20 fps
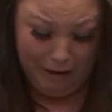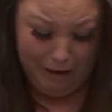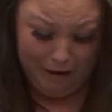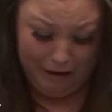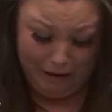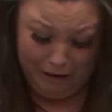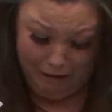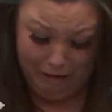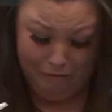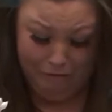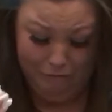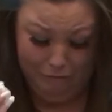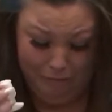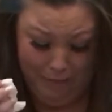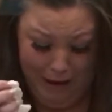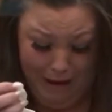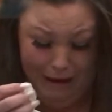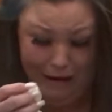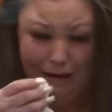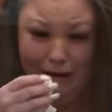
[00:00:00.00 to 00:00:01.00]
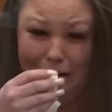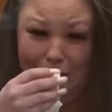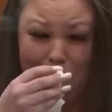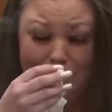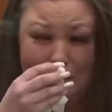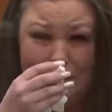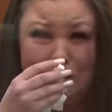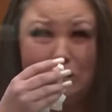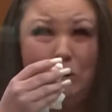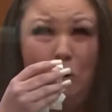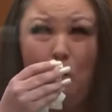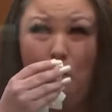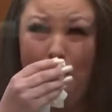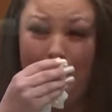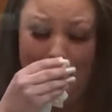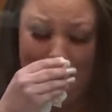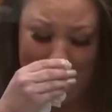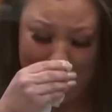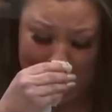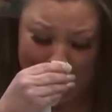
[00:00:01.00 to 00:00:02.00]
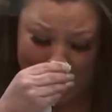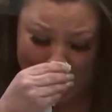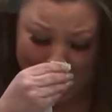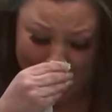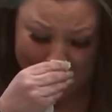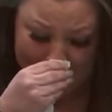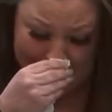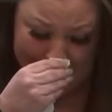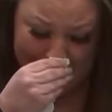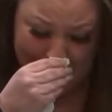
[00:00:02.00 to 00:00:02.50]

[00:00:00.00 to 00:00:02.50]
he could have been, and it was so many things.